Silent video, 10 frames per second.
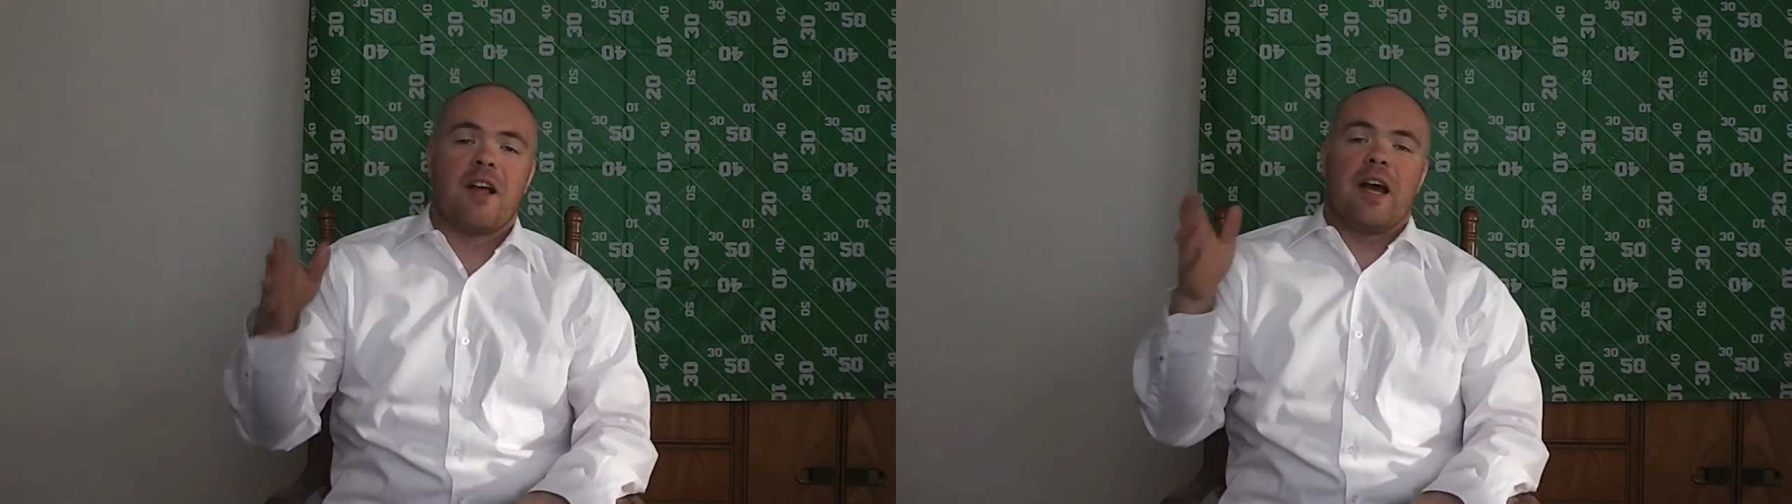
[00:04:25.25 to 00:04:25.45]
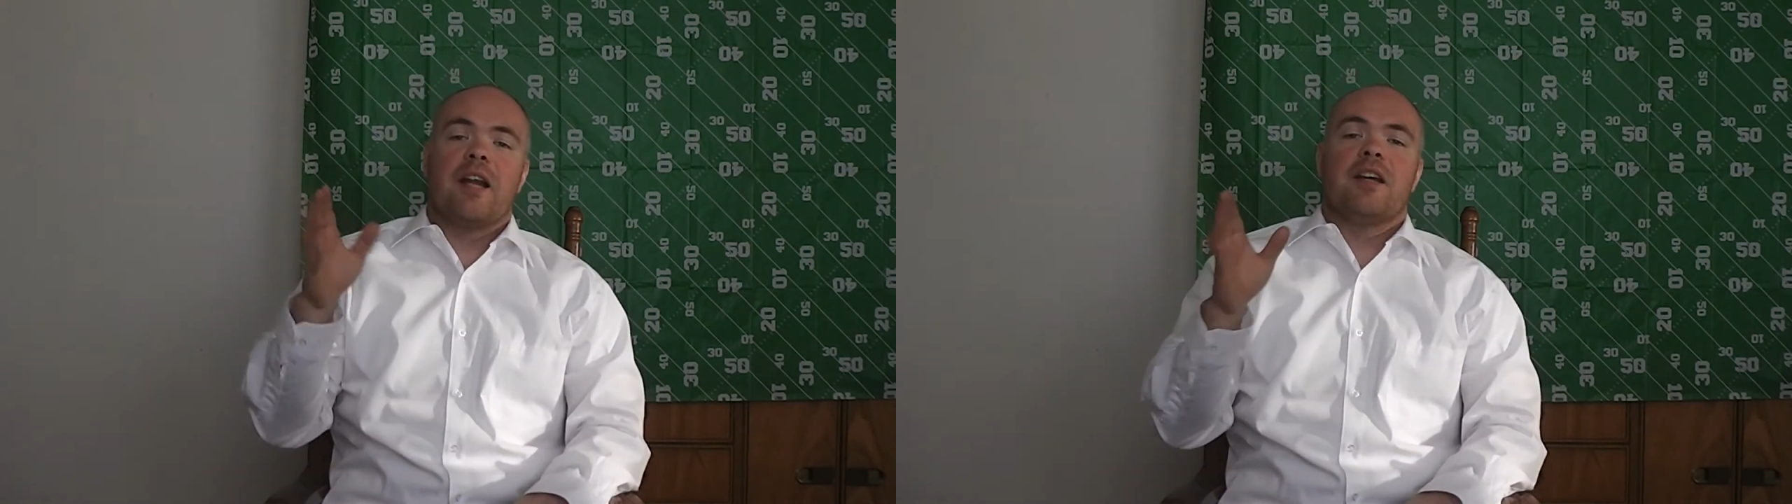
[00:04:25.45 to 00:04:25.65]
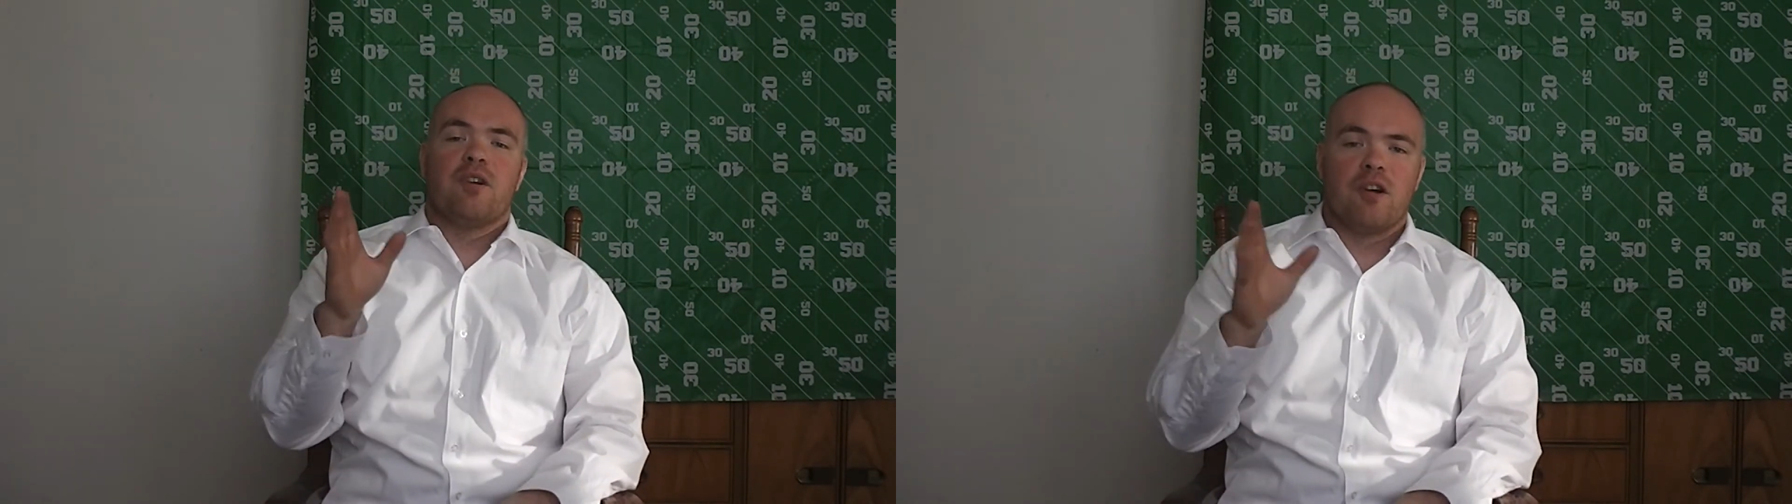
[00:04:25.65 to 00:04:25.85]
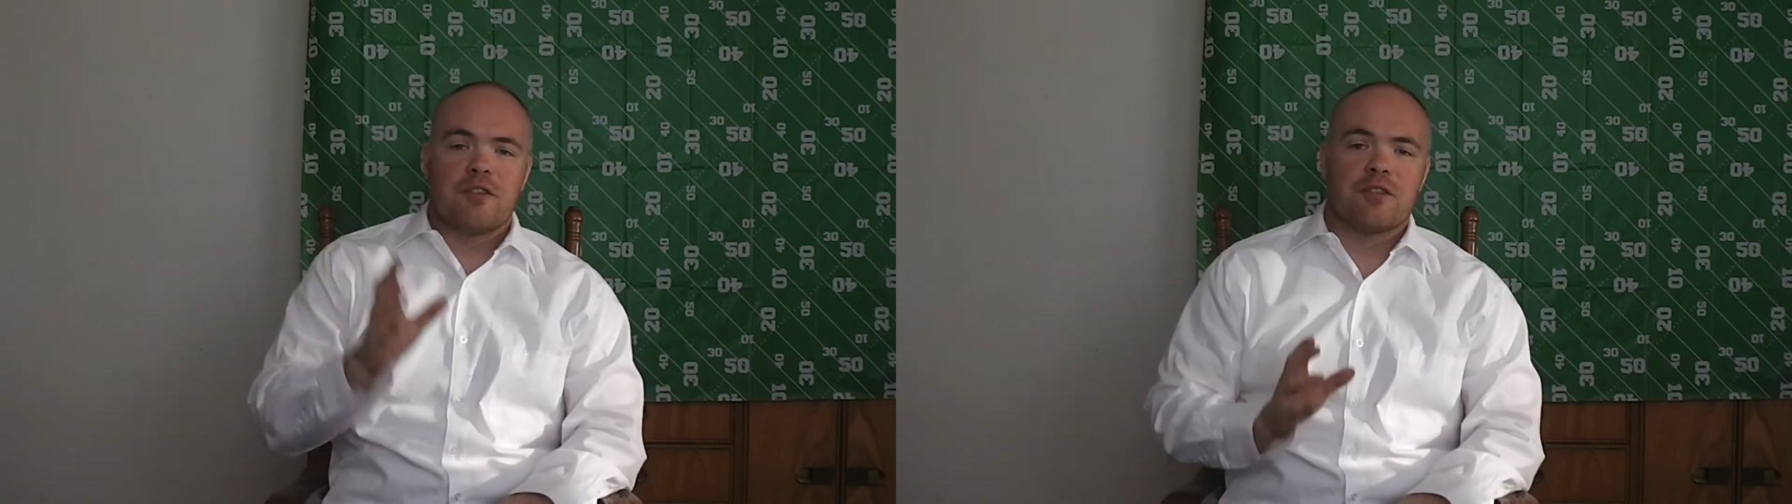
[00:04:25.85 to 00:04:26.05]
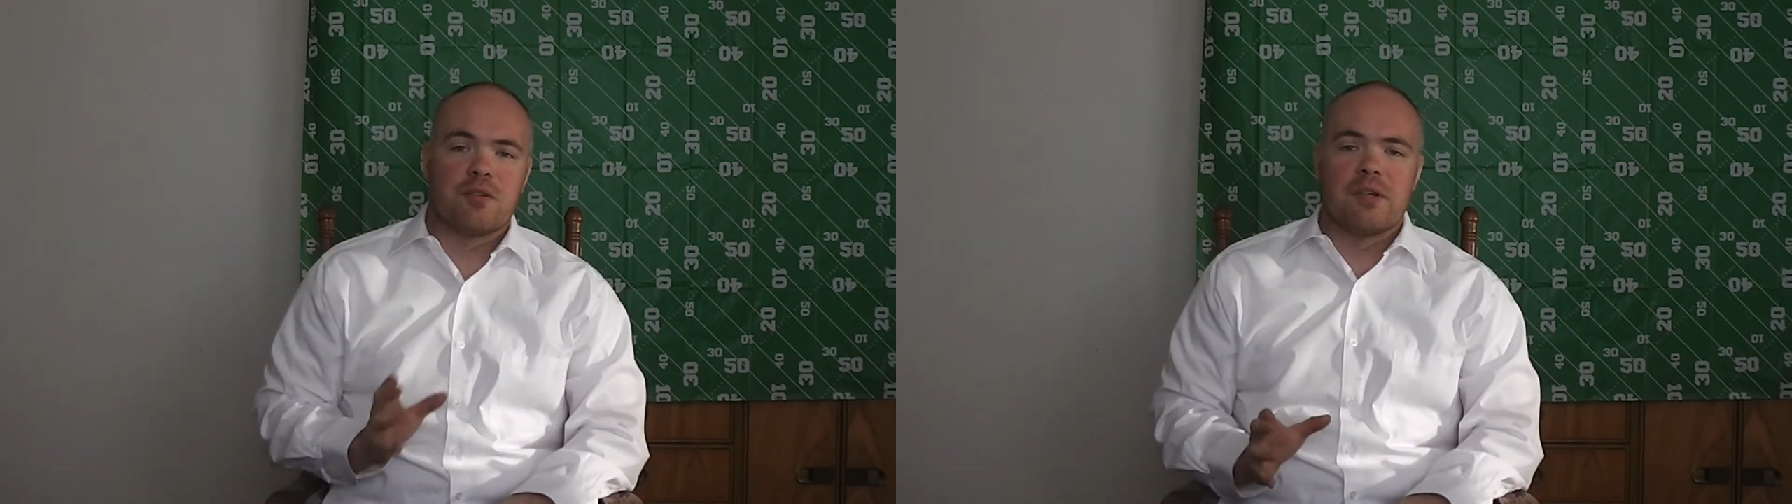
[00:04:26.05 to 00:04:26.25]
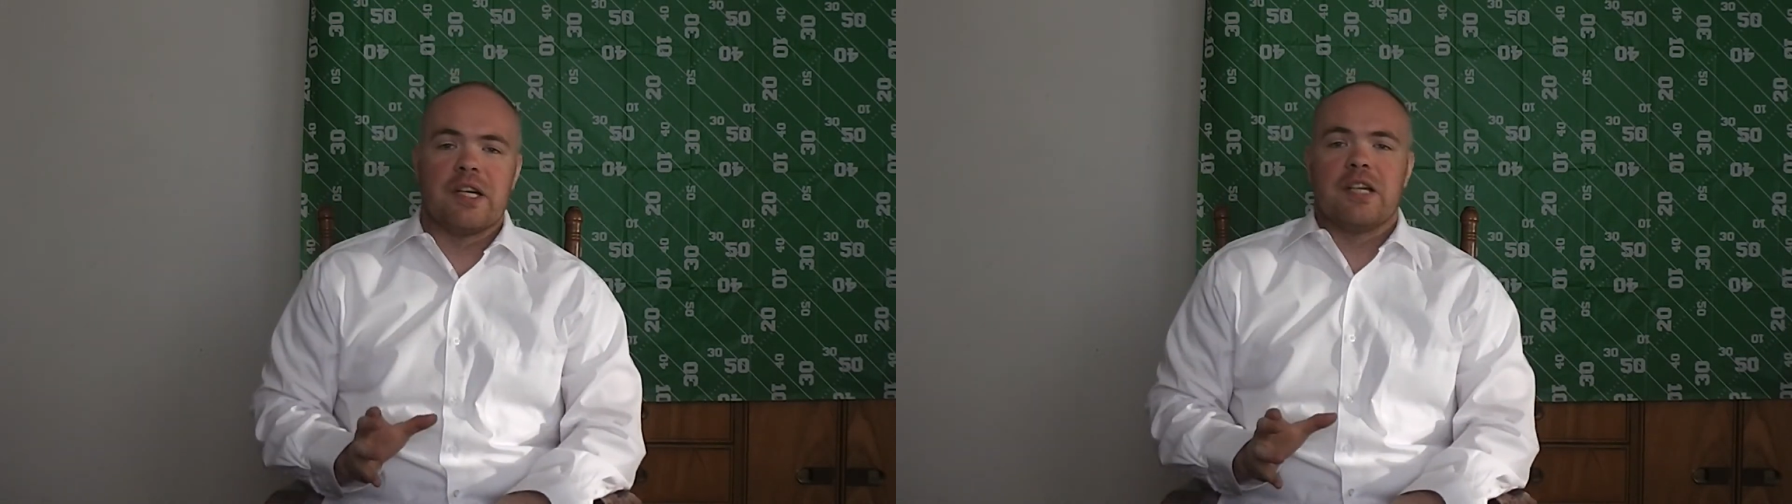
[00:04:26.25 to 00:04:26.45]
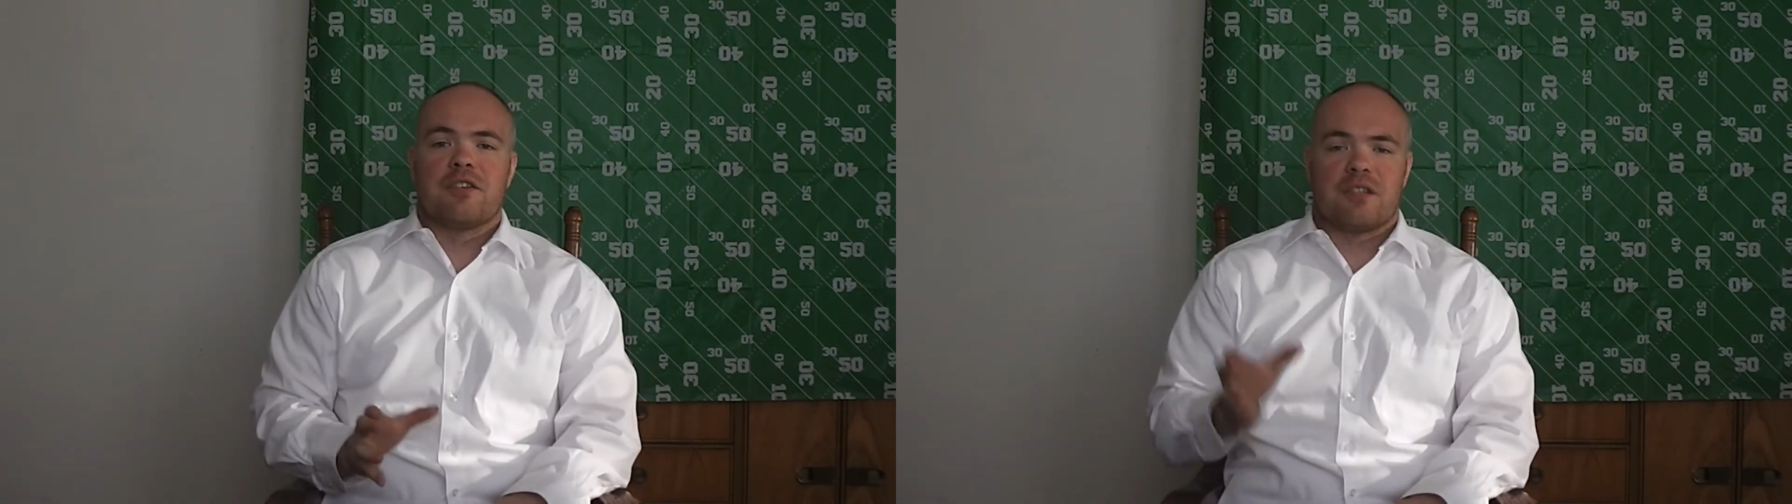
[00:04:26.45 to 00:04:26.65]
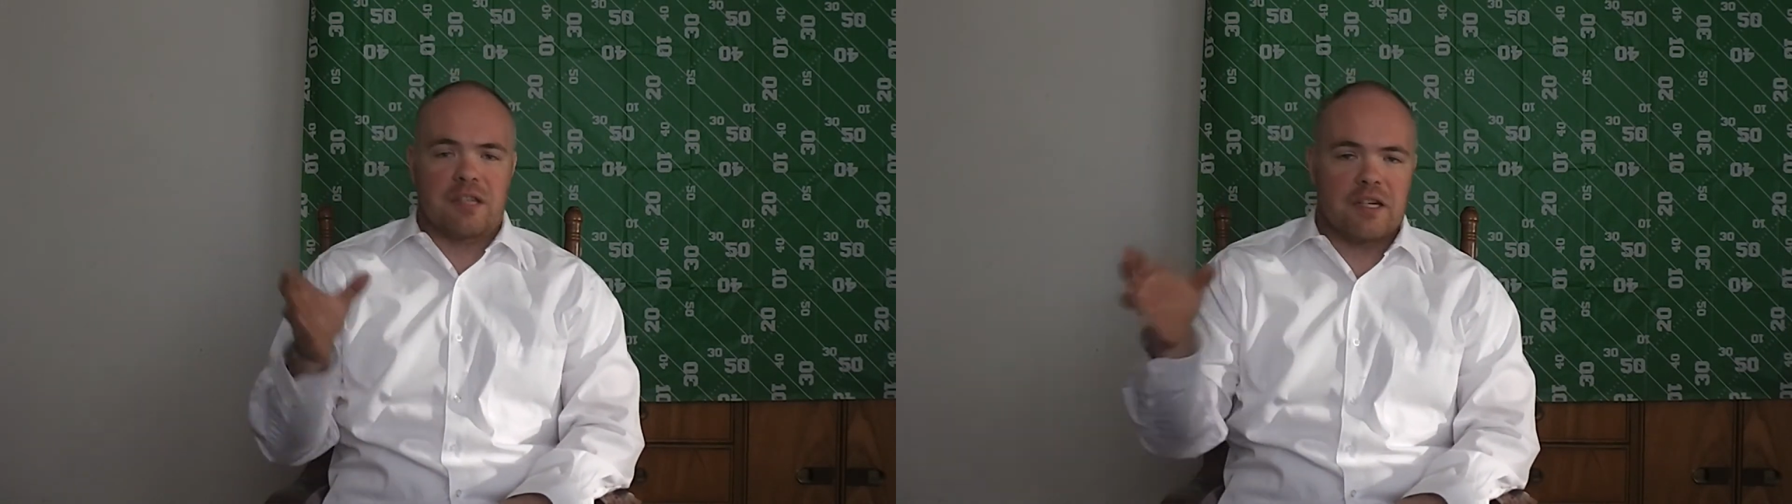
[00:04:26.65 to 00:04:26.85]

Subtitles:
and he also needs to